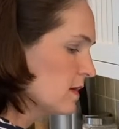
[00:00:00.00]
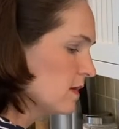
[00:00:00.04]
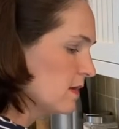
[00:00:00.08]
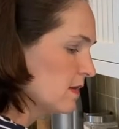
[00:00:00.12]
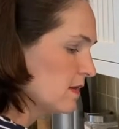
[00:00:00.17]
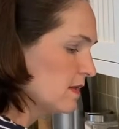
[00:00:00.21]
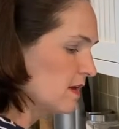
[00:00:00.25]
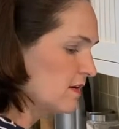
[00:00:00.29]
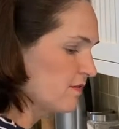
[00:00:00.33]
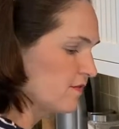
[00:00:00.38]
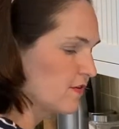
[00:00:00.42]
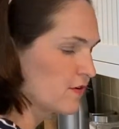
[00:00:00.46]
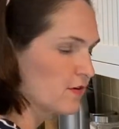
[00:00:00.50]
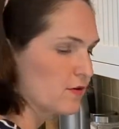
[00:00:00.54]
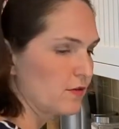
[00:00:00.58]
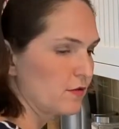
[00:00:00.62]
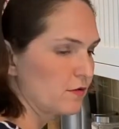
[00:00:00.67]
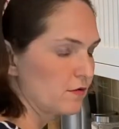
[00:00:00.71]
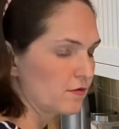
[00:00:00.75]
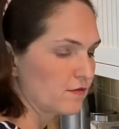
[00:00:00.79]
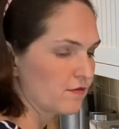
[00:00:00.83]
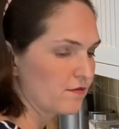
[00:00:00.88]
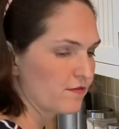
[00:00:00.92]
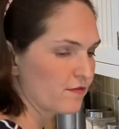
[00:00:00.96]
Now, if you're
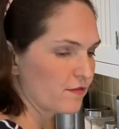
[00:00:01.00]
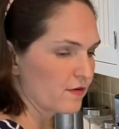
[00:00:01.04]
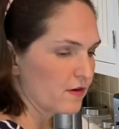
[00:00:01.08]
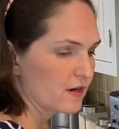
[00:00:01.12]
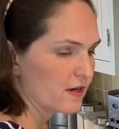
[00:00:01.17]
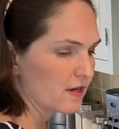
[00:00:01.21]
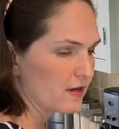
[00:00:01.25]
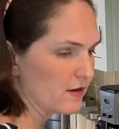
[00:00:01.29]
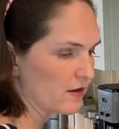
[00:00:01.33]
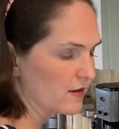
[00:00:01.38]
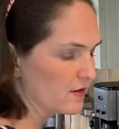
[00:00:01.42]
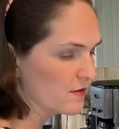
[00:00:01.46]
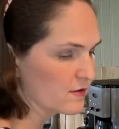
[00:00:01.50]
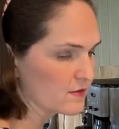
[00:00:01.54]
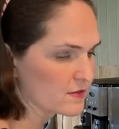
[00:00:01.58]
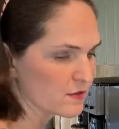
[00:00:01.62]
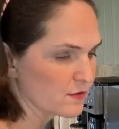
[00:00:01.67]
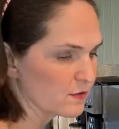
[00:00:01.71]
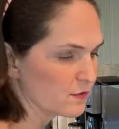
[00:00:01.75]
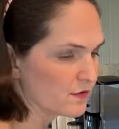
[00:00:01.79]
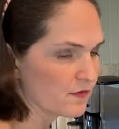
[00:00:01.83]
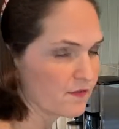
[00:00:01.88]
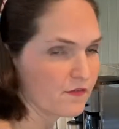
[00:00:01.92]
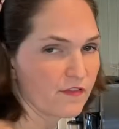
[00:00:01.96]
gluten-free, you can use
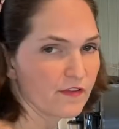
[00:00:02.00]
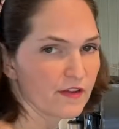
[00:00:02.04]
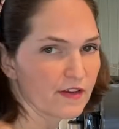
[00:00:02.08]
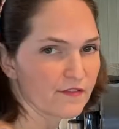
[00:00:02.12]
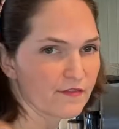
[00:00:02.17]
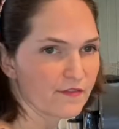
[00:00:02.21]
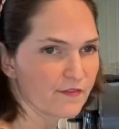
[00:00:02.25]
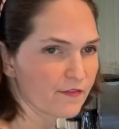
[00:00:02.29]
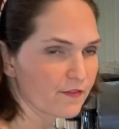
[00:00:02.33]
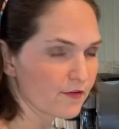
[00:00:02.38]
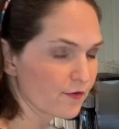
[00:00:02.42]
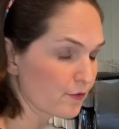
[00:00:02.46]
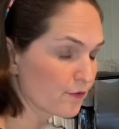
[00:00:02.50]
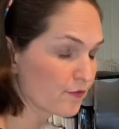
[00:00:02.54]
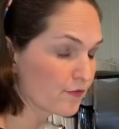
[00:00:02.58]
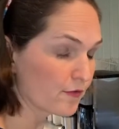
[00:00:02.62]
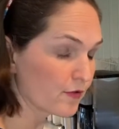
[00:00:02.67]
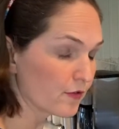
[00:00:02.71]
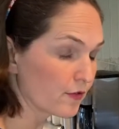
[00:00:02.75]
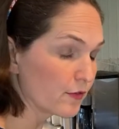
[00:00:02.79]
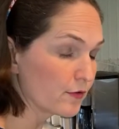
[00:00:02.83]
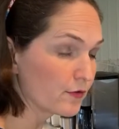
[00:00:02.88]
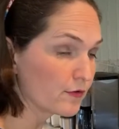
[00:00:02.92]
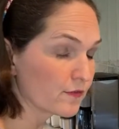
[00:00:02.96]

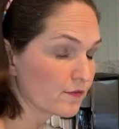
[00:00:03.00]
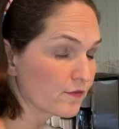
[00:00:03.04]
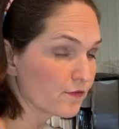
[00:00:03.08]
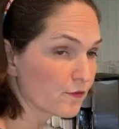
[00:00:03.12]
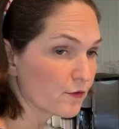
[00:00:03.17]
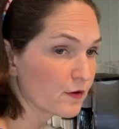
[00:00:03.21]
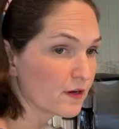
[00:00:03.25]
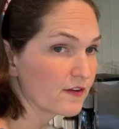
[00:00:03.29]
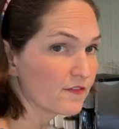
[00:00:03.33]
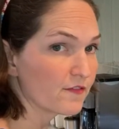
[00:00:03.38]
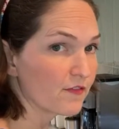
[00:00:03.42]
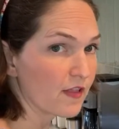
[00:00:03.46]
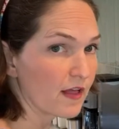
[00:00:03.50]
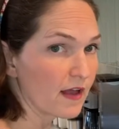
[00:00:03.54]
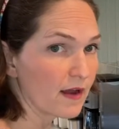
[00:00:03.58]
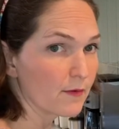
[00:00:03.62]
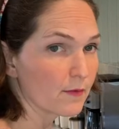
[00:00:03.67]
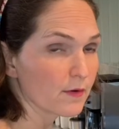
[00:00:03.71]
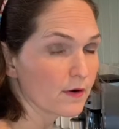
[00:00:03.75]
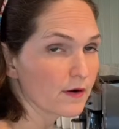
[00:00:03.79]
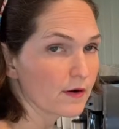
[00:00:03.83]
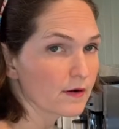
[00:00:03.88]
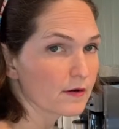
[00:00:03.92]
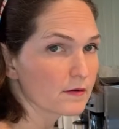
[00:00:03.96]
gluten-free
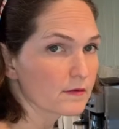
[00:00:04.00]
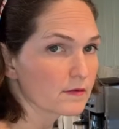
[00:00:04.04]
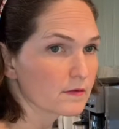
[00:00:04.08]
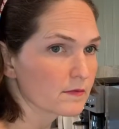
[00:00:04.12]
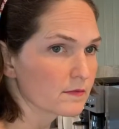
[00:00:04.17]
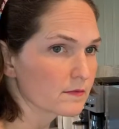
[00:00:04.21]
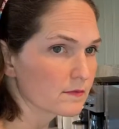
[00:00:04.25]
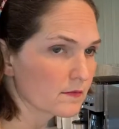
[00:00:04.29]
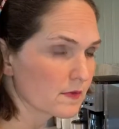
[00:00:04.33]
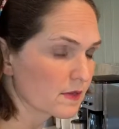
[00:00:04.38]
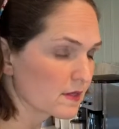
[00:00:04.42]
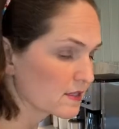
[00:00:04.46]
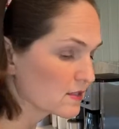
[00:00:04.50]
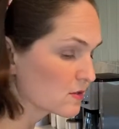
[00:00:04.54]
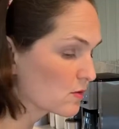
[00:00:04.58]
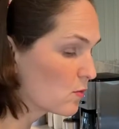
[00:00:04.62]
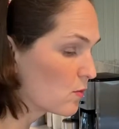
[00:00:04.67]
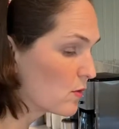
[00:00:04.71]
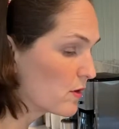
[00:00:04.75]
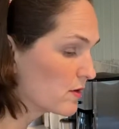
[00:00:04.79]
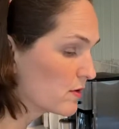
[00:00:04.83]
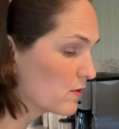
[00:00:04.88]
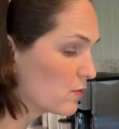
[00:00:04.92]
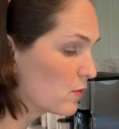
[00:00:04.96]
flour. It's a
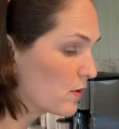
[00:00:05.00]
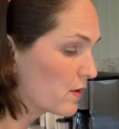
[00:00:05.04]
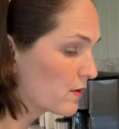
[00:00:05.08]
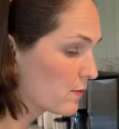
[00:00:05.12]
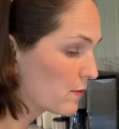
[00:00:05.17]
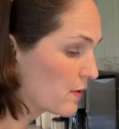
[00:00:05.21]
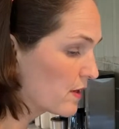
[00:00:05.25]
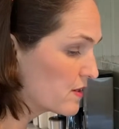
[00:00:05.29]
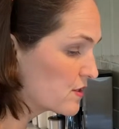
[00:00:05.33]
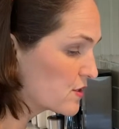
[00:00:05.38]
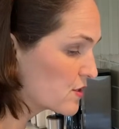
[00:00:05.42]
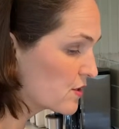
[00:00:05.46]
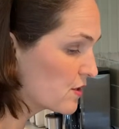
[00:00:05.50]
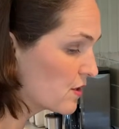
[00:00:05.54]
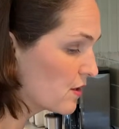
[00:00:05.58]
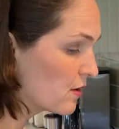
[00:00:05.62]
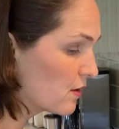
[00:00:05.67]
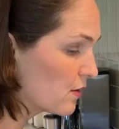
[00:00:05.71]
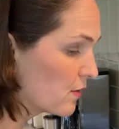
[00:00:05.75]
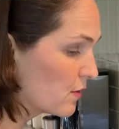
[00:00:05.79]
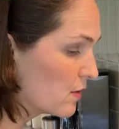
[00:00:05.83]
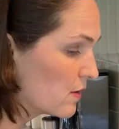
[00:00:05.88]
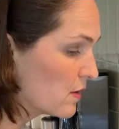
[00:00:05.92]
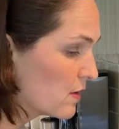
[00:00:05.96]
1-to-1 ratio
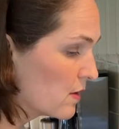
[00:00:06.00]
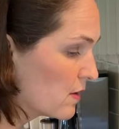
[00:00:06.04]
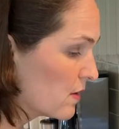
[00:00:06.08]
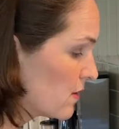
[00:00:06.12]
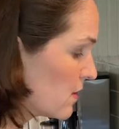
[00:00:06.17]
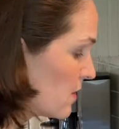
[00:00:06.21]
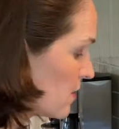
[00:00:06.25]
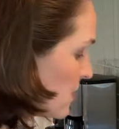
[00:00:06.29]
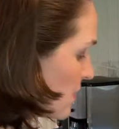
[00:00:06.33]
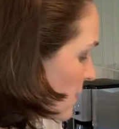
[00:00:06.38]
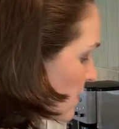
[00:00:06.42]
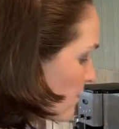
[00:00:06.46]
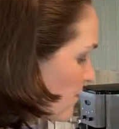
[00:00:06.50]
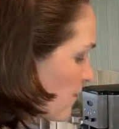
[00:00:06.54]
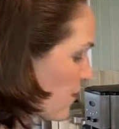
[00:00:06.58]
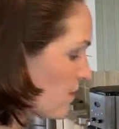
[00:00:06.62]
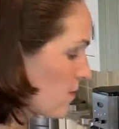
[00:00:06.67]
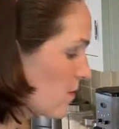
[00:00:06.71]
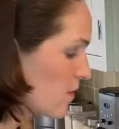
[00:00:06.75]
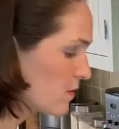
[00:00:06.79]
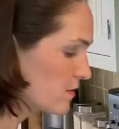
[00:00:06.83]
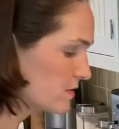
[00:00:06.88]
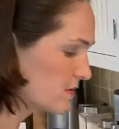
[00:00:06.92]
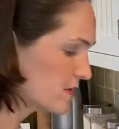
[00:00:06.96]
for
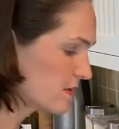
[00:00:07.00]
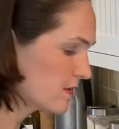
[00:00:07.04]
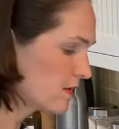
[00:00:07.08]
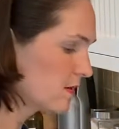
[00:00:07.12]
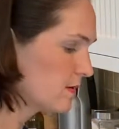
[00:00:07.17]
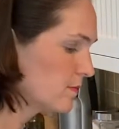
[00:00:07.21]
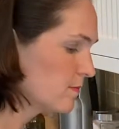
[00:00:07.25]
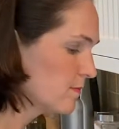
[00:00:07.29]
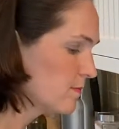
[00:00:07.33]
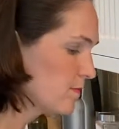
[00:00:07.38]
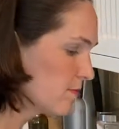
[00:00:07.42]
most of them.